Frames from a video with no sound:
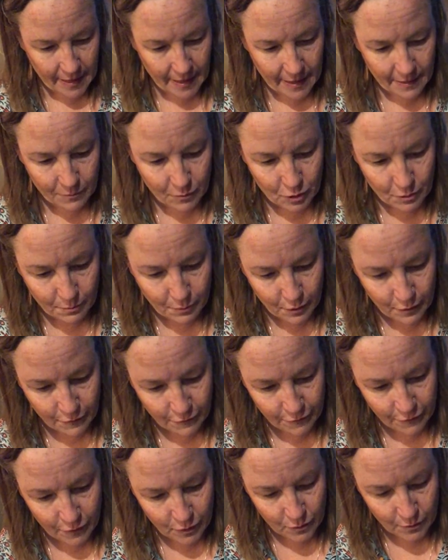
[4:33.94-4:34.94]
I'm going to put a
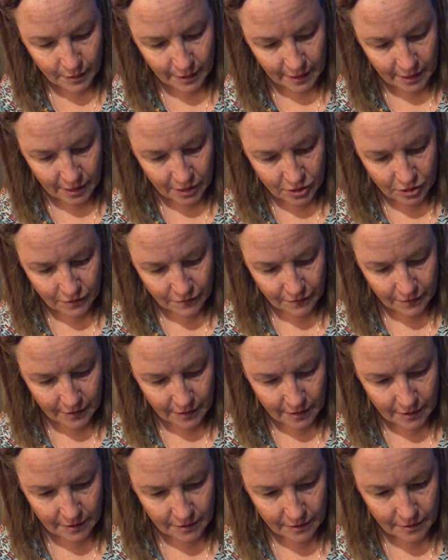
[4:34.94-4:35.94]
few in each of
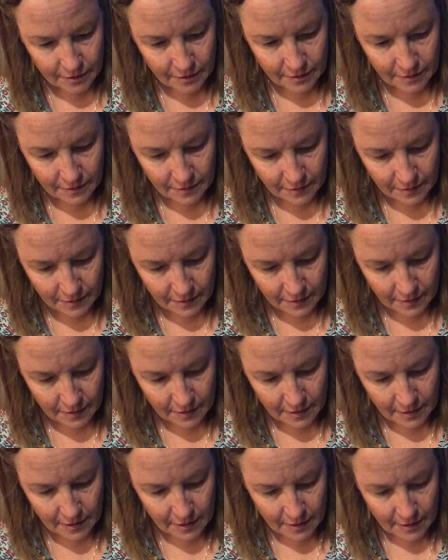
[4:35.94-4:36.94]
these.
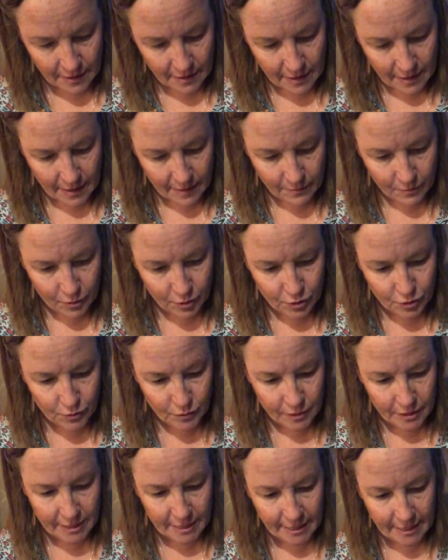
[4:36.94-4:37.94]
I'm going to do
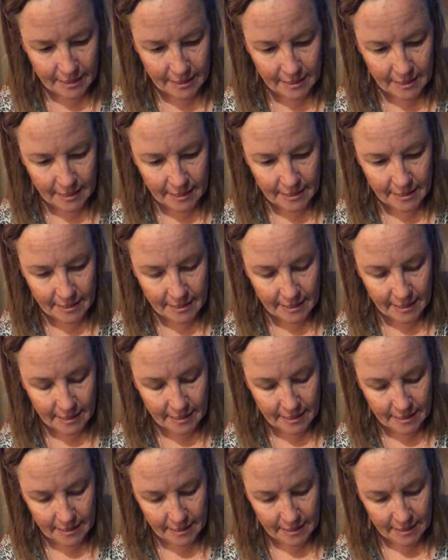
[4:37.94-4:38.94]
6 and
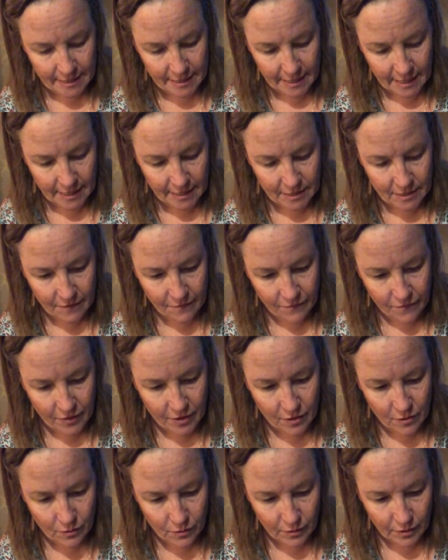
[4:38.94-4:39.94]
6. 6
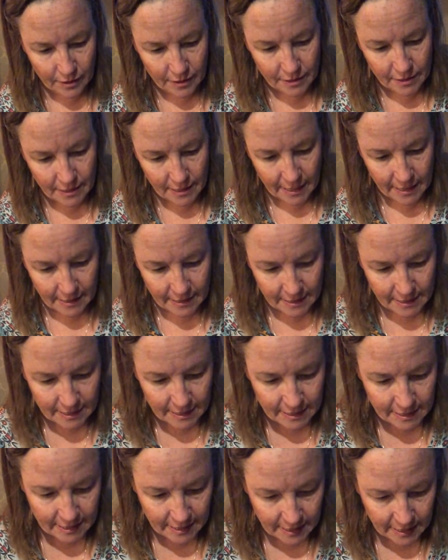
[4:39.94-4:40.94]
violas and
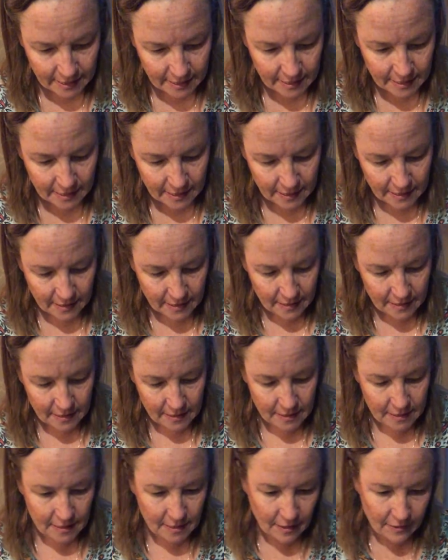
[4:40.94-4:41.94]
6
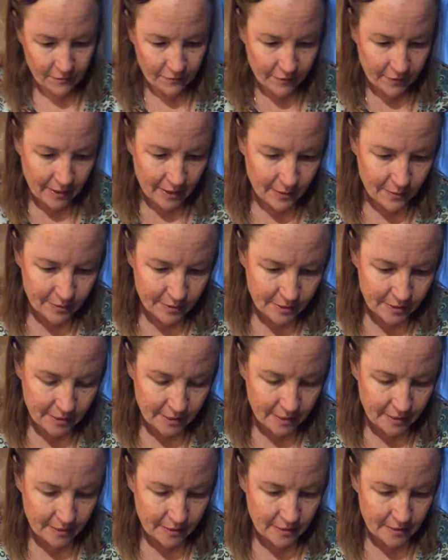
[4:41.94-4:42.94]
sunflower
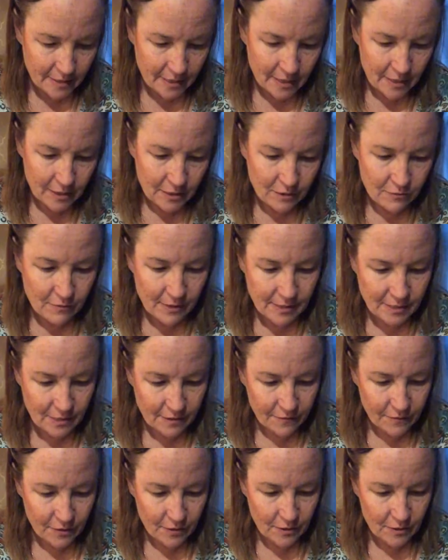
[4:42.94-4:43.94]
seeds. The rest
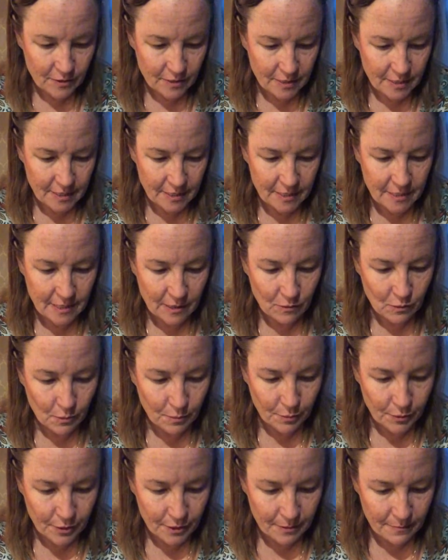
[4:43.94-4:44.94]
of the seeds I will
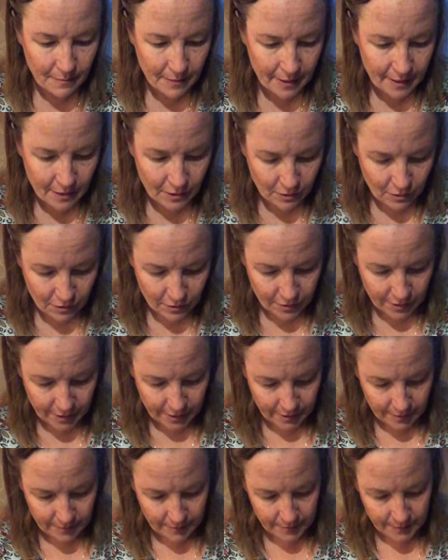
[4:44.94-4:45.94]
put in my garden.